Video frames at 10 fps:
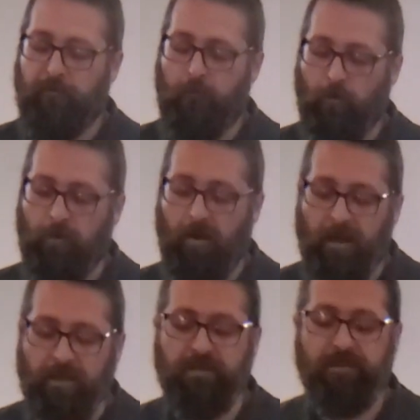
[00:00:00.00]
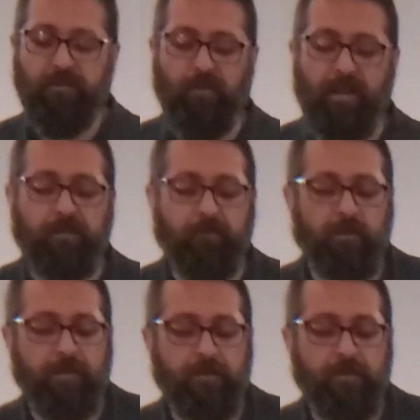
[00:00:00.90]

for us collectively.